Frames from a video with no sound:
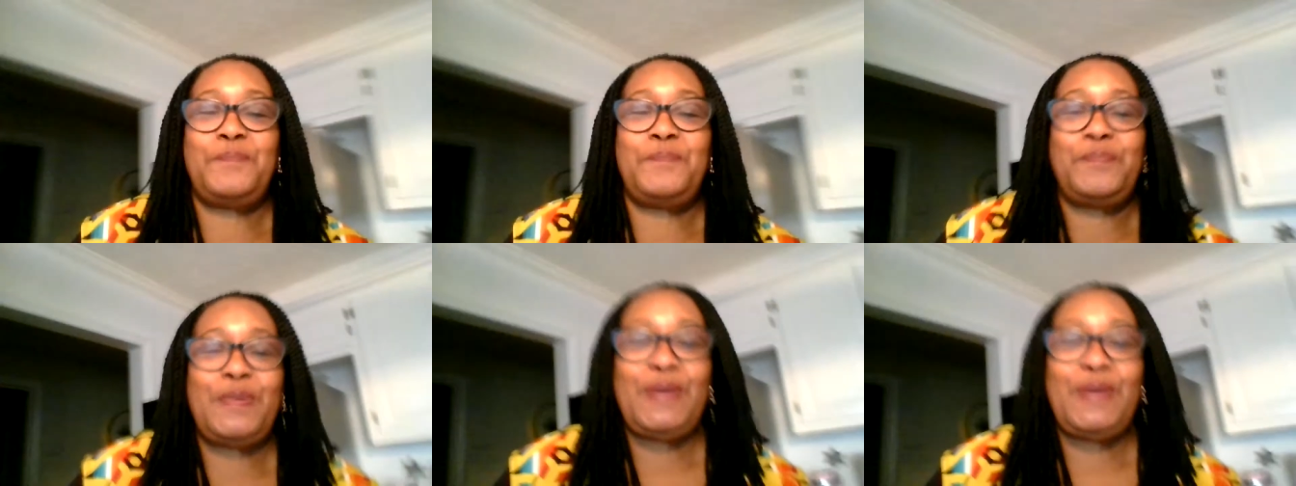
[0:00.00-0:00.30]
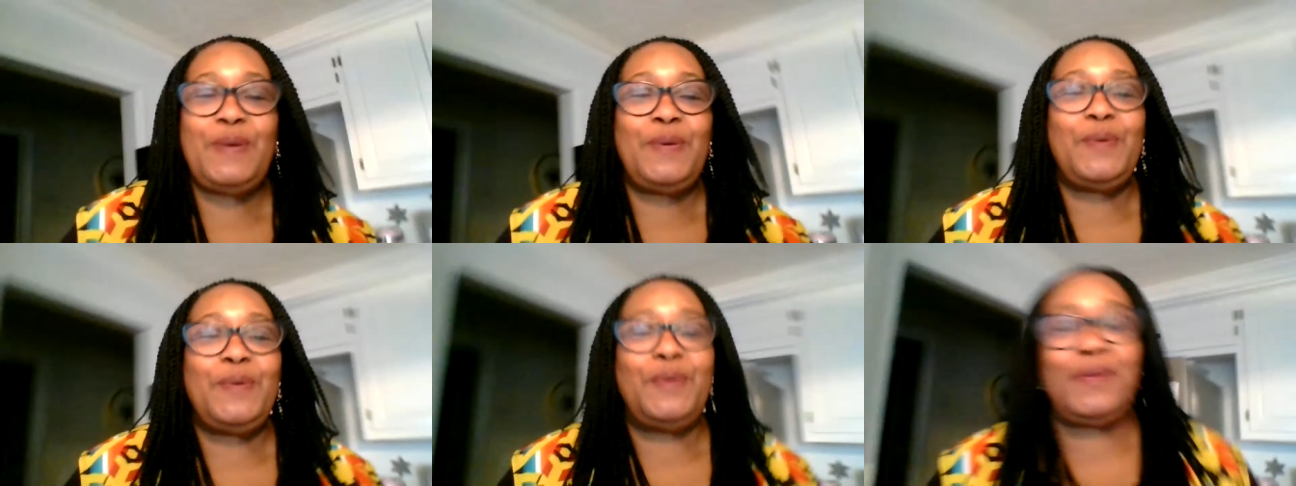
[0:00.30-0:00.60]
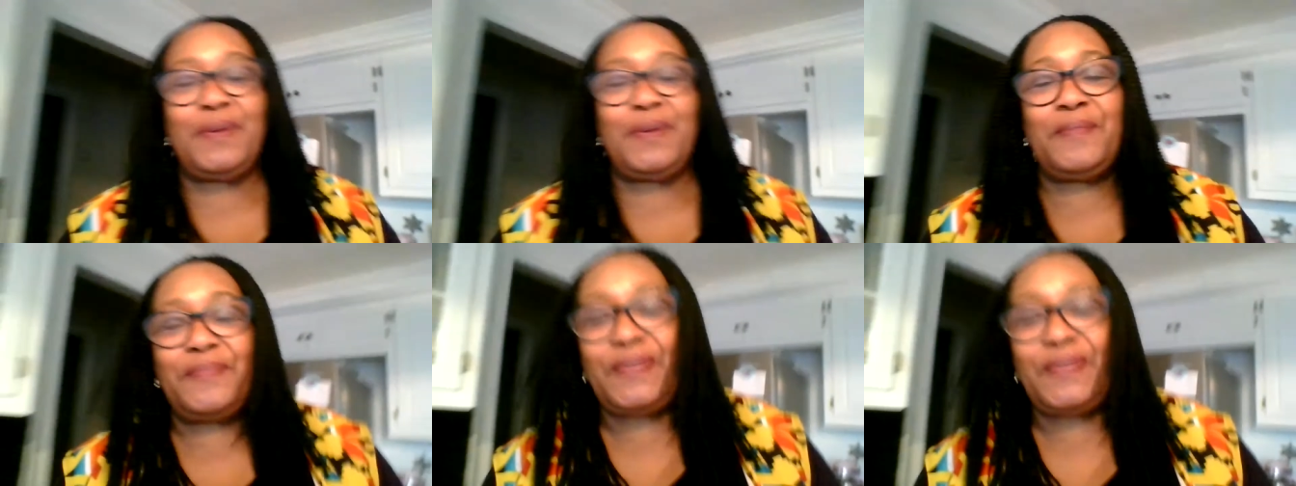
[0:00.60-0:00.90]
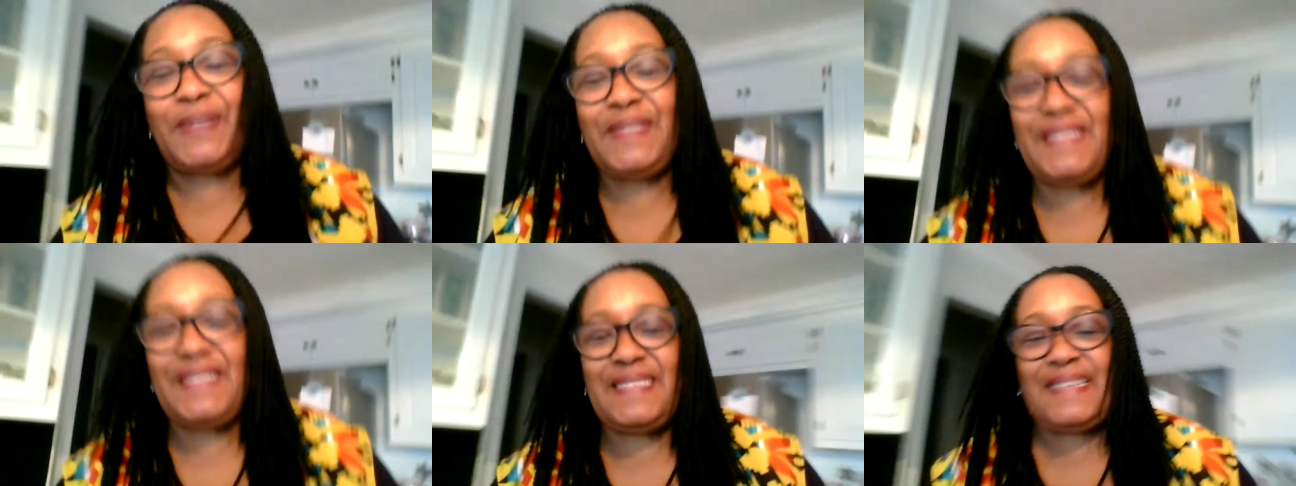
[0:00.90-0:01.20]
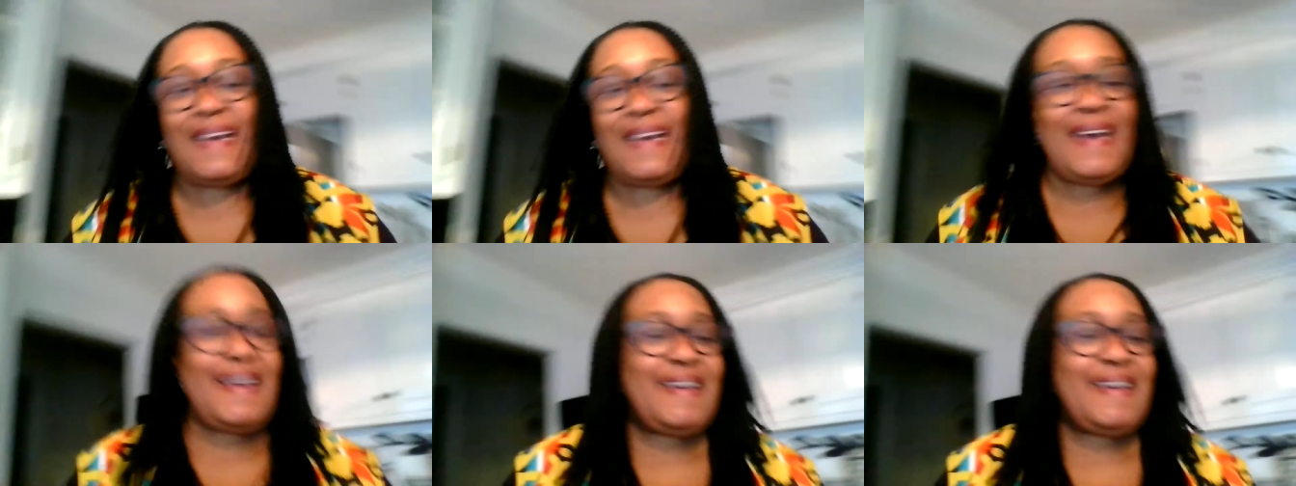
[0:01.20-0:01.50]
beautiful
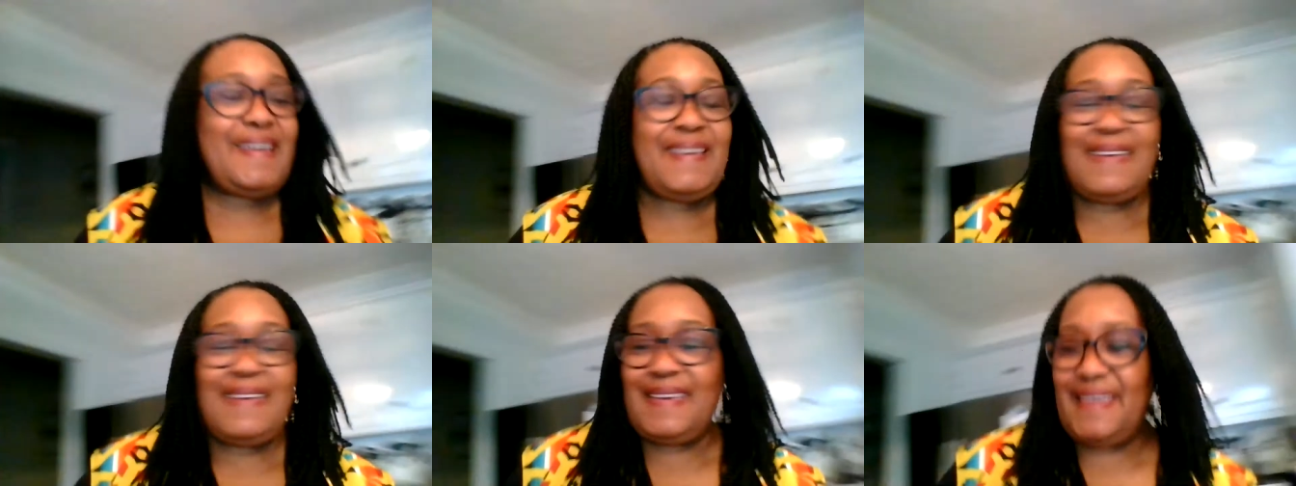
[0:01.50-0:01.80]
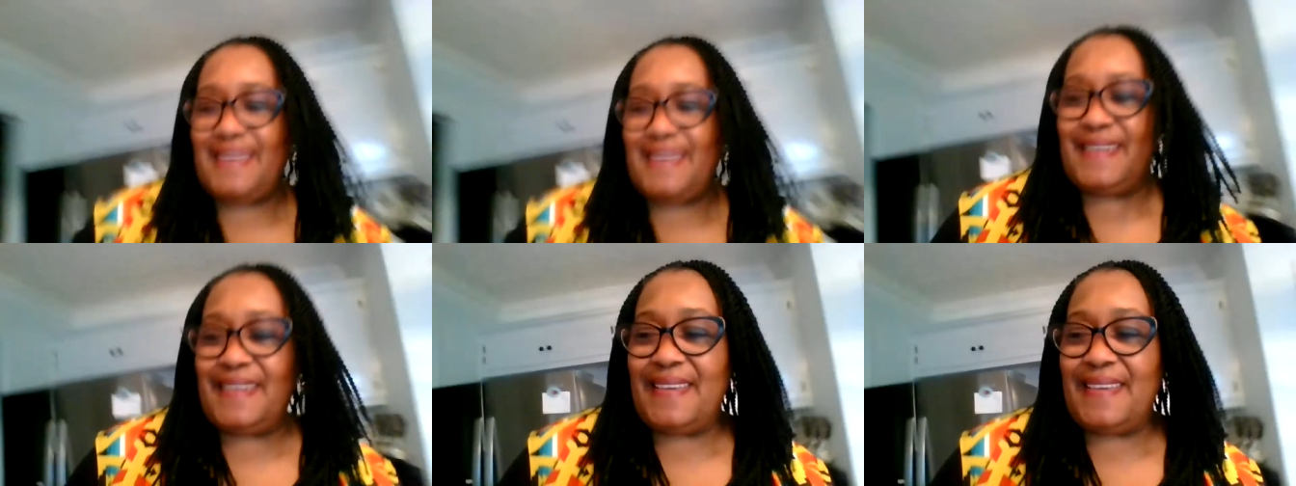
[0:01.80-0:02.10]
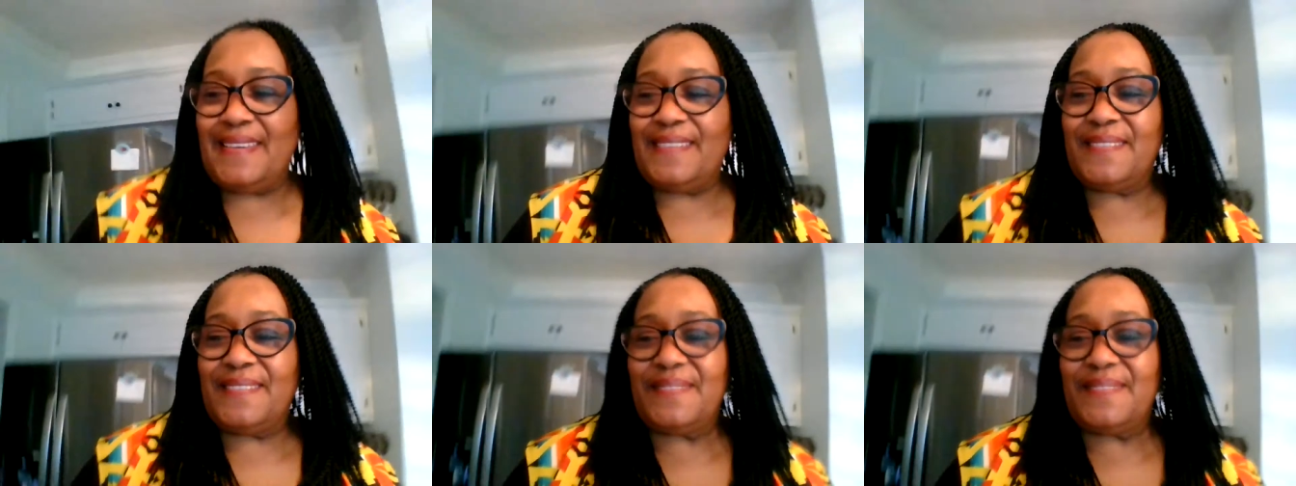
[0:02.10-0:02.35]
day? It is